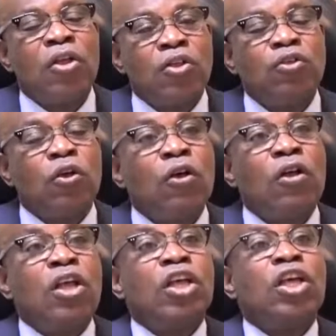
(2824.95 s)

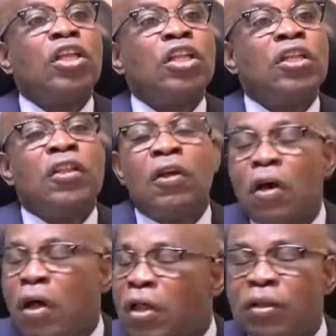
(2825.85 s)
So
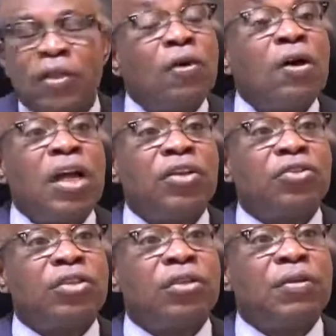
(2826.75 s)
the whole
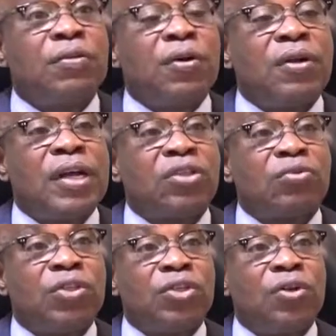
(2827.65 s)
countries of the world are
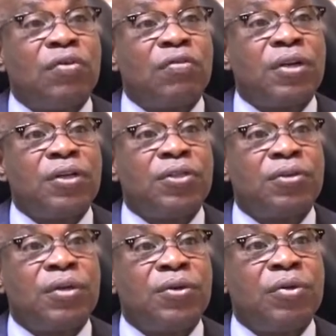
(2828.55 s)
switching over
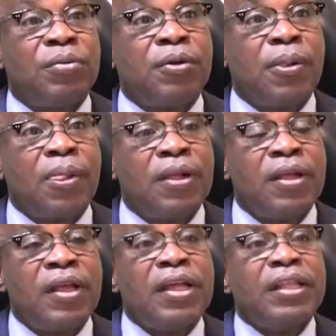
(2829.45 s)
to renewable.
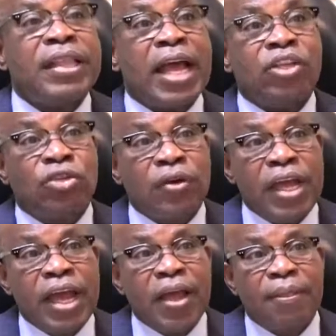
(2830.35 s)

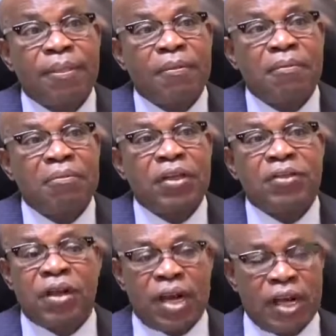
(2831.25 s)
Nigeria is
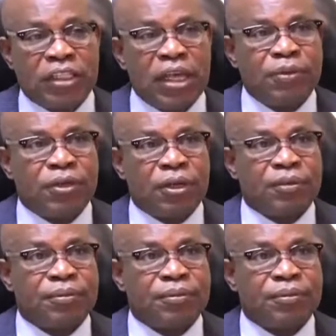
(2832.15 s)
not an exception.